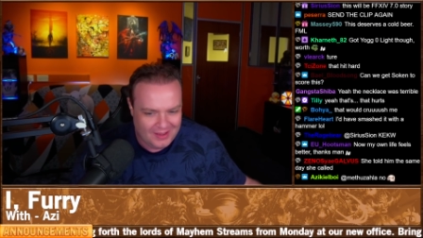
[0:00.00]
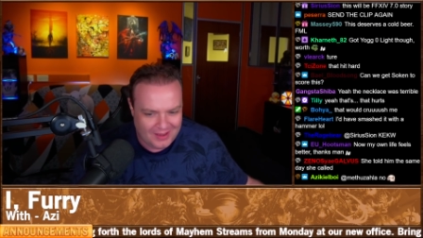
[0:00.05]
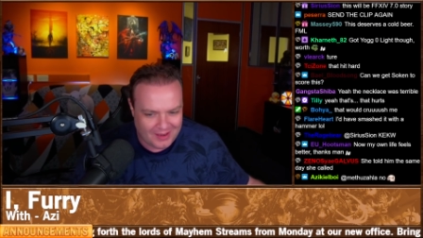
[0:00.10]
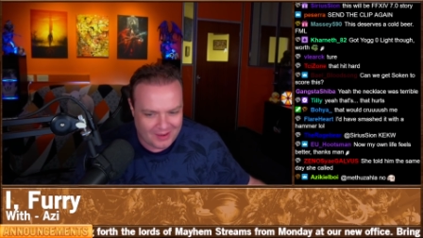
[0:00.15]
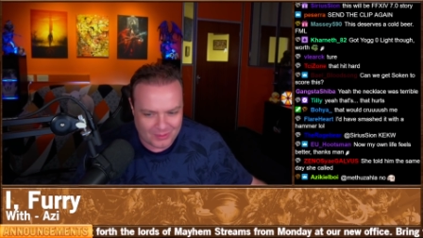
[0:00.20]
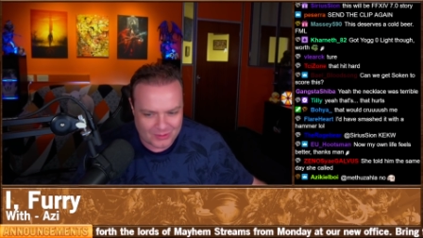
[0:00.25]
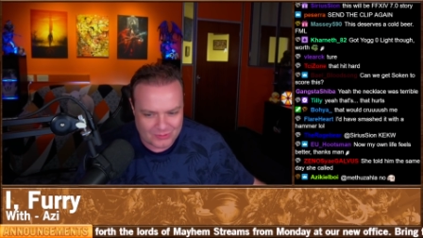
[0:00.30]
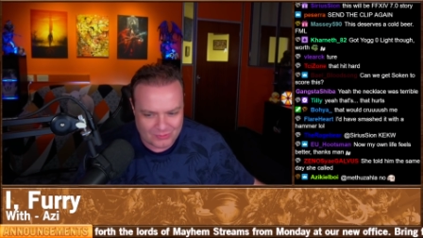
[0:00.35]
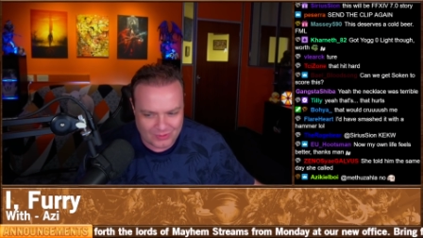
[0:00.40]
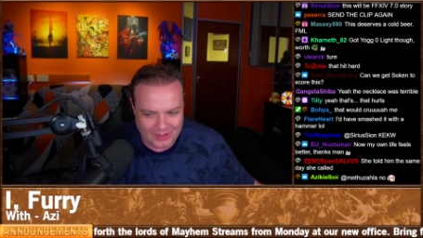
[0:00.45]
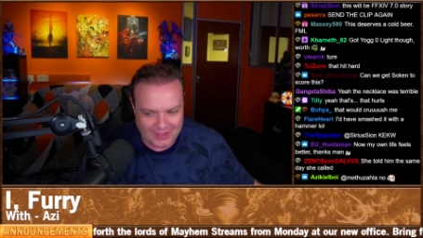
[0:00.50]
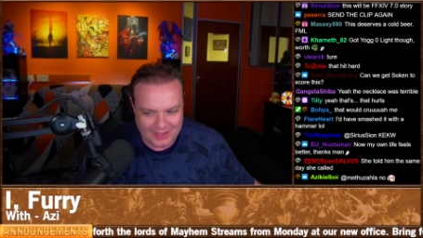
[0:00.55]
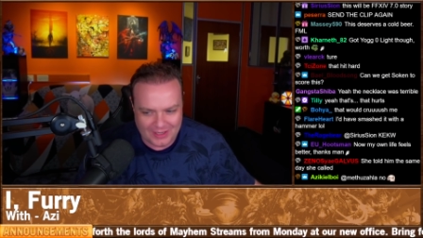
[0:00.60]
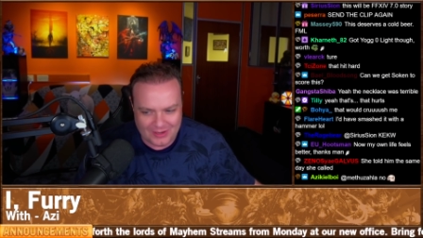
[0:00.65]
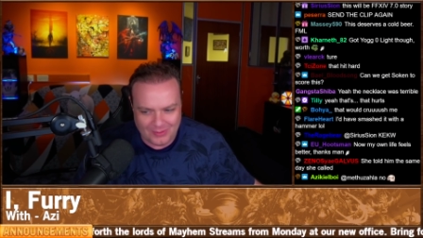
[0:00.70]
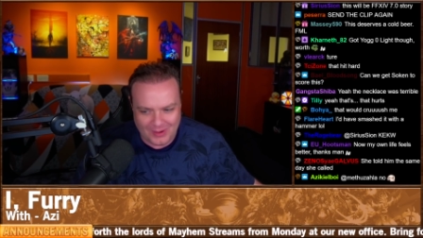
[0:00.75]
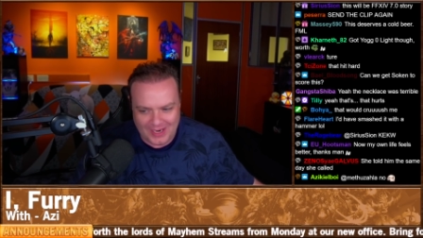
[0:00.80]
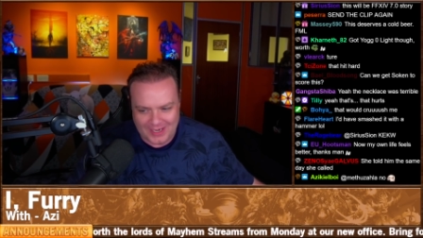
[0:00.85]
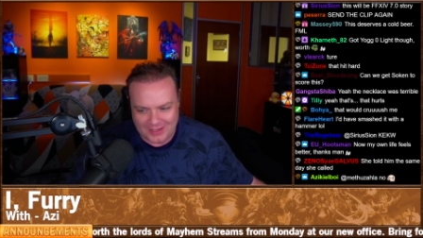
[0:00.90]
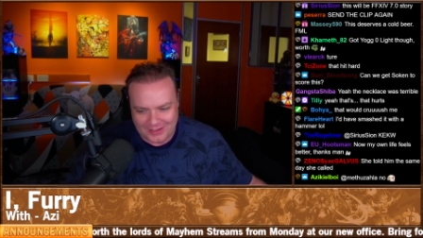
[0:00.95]
It was really
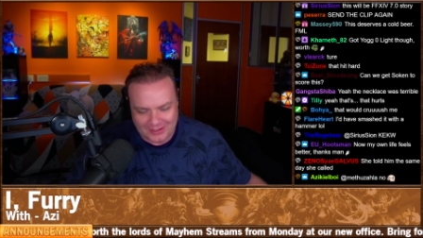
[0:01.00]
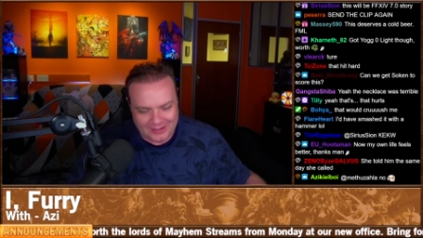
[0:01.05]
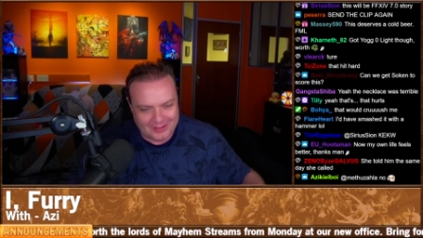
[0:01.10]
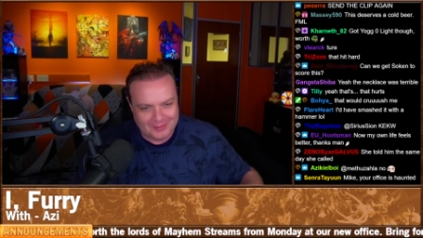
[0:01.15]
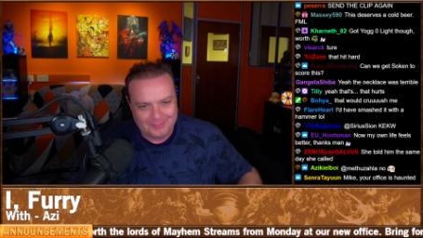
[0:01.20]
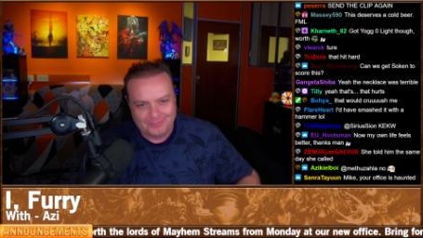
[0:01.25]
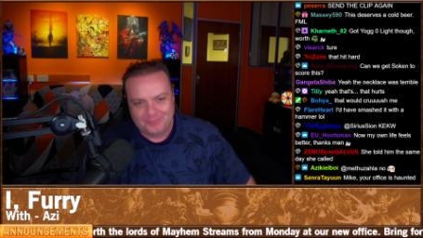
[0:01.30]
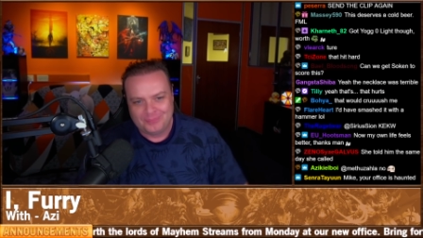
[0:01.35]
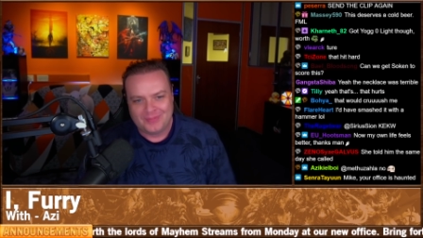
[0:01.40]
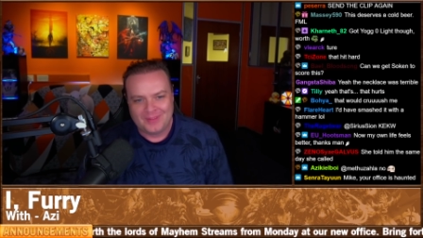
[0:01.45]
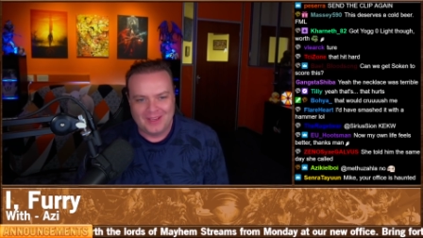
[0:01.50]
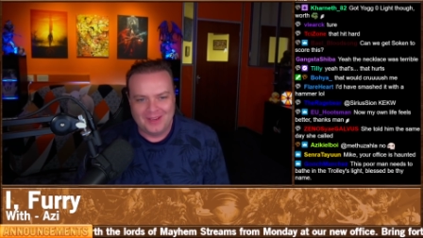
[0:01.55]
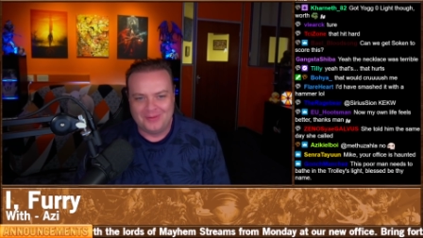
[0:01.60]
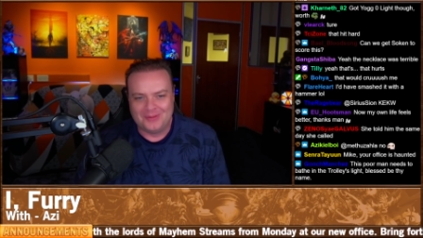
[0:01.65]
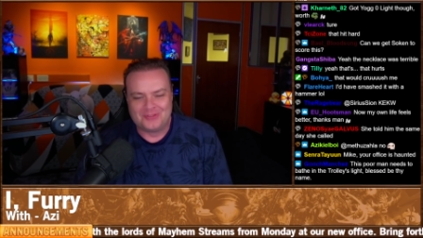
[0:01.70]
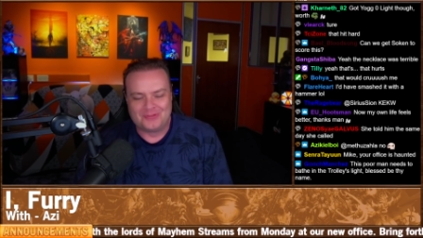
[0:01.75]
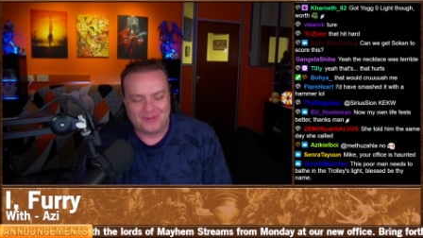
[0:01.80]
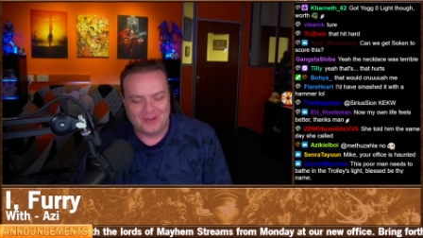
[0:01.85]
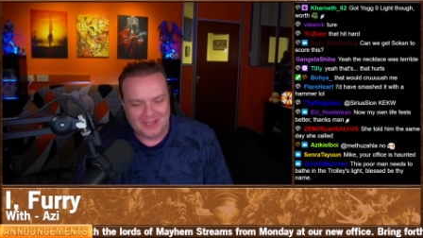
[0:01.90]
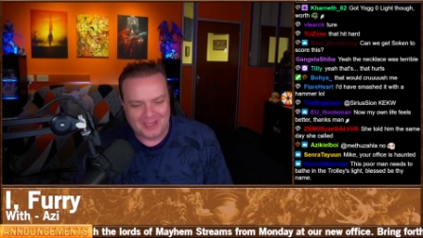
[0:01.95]
quite good. It
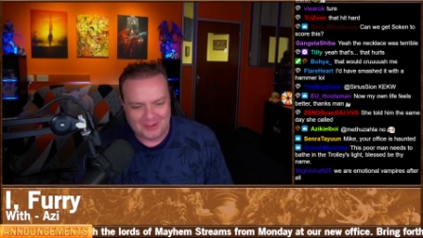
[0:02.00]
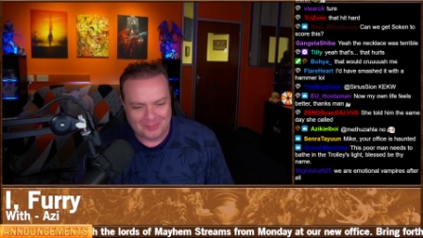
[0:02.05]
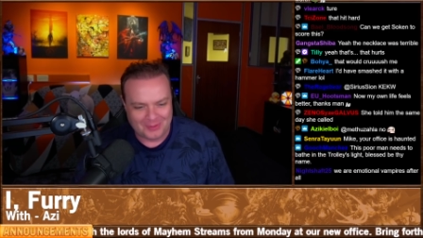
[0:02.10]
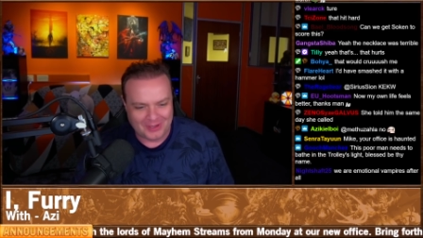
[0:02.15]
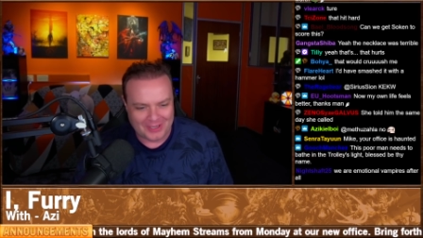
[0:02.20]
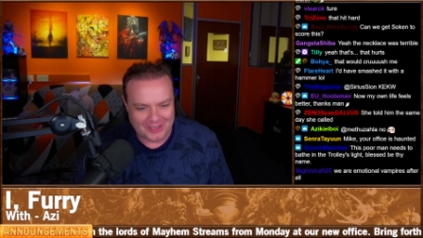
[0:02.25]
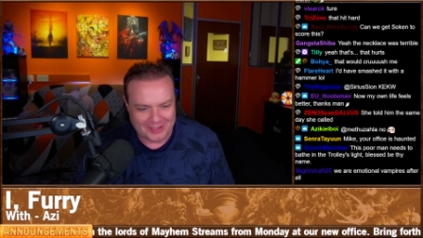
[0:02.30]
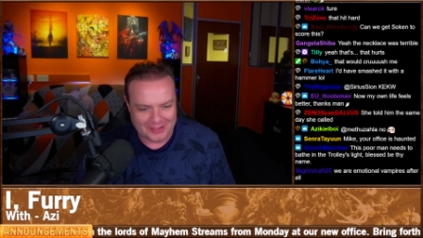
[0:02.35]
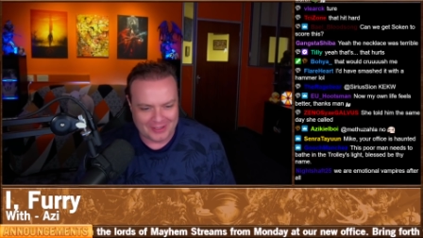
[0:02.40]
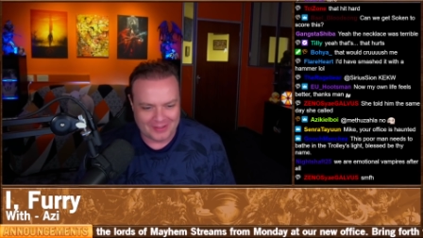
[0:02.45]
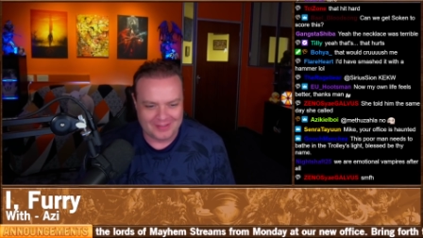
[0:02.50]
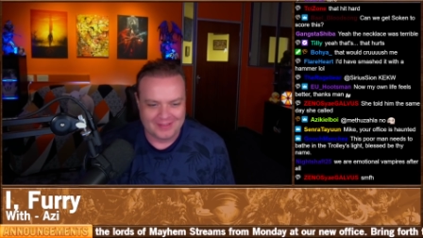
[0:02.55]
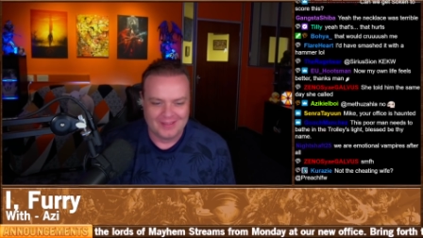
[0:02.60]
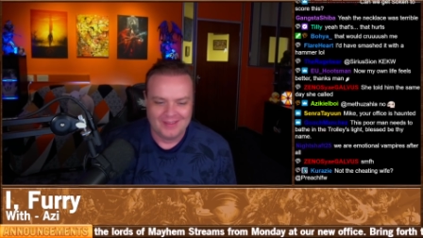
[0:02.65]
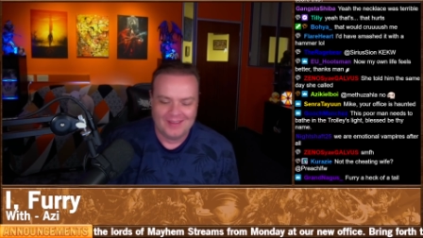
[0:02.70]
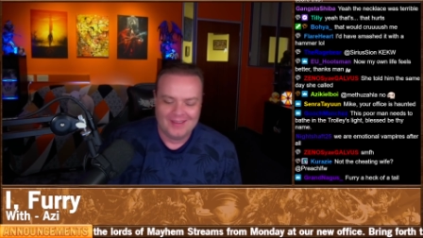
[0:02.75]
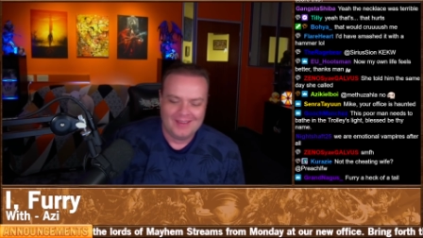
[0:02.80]
was really pretty good.